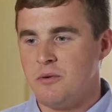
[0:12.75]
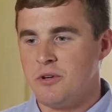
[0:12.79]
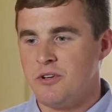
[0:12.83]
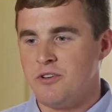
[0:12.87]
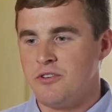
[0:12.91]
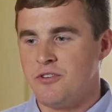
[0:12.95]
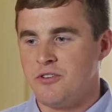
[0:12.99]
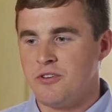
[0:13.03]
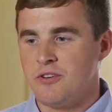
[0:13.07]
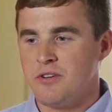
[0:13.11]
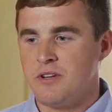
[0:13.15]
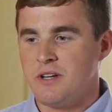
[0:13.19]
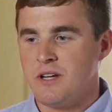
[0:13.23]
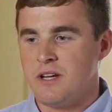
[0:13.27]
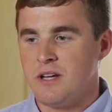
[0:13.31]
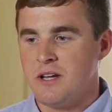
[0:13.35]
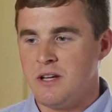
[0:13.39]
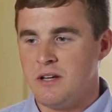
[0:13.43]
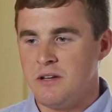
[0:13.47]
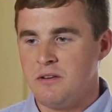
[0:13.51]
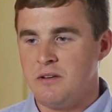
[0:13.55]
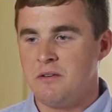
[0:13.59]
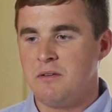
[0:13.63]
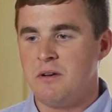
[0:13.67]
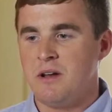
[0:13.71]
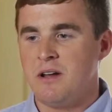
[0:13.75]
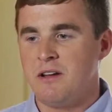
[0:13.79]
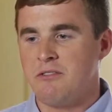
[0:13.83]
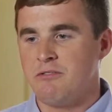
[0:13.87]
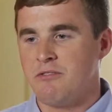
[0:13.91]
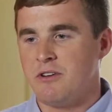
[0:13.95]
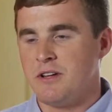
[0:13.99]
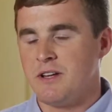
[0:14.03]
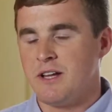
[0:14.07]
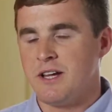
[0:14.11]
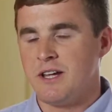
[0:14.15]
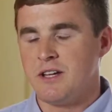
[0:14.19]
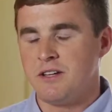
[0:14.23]
which I
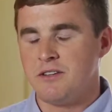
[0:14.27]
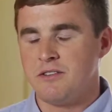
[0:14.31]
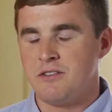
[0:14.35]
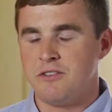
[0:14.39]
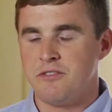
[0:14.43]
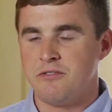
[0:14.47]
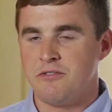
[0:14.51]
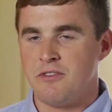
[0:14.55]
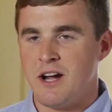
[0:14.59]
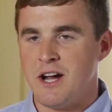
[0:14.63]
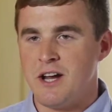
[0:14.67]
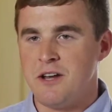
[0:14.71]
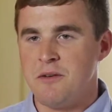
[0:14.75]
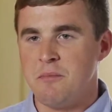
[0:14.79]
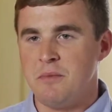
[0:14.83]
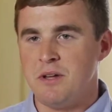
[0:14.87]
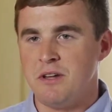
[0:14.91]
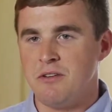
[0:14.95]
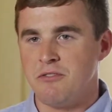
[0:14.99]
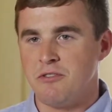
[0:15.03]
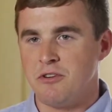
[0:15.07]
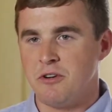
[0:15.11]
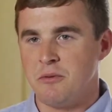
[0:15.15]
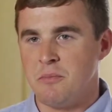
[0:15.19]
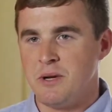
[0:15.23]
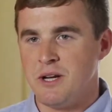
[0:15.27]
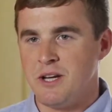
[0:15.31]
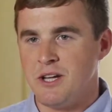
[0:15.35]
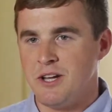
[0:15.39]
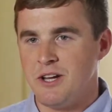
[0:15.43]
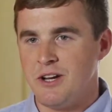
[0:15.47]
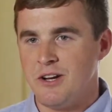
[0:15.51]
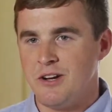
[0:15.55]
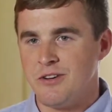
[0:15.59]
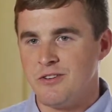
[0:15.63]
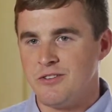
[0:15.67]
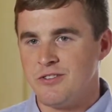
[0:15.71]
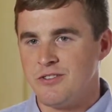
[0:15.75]
felt like defined me for many
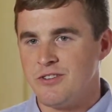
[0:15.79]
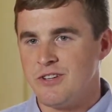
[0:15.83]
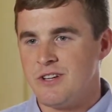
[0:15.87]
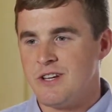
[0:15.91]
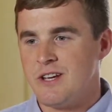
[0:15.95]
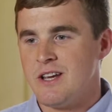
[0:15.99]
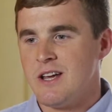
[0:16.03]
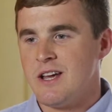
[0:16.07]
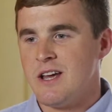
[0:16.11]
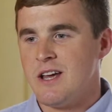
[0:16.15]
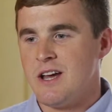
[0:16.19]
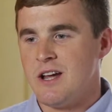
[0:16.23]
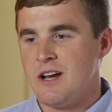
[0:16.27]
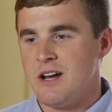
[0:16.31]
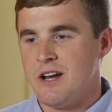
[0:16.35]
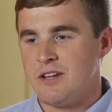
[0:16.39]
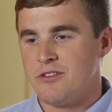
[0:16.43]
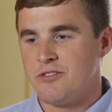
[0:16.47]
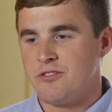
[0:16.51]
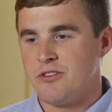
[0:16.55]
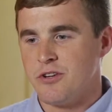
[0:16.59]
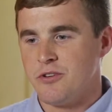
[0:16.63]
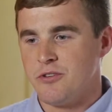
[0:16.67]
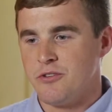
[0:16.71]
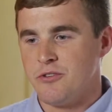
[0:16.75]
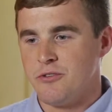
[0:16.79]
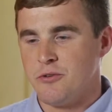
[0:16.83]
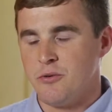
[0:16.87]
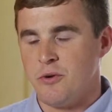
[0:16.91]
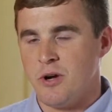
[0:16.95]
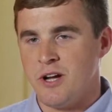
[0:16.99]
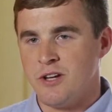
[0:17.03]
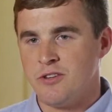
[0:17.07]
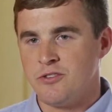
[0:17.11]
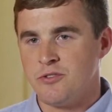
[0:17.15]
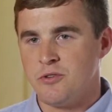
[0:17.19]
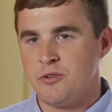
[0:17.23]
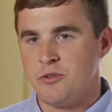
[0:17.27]
years, and I struggled through
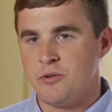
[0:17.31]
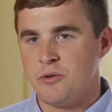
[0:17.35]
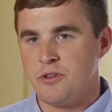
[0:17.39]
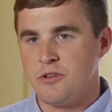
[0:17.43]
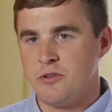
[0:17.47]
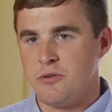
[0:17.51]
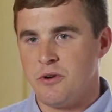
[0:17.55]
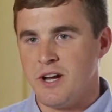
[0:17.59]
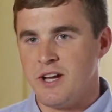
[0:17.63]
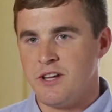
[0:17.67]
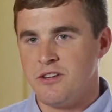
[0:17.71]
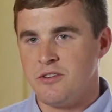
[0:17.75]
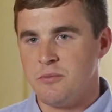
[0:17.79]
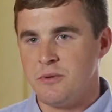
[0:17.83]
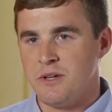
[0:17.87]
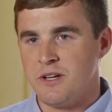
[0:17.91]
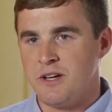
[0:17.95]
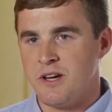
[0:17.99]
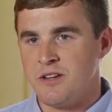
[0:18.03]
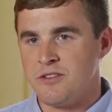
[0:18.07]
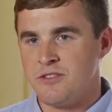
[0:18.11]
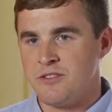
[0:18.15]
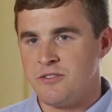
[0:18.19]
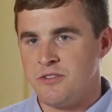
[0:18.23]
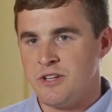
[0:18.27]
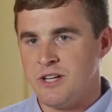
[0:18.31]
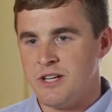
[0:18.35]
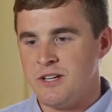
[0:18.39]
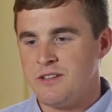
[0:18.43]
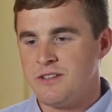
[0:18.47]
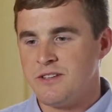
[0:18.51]
high school with grades because of it.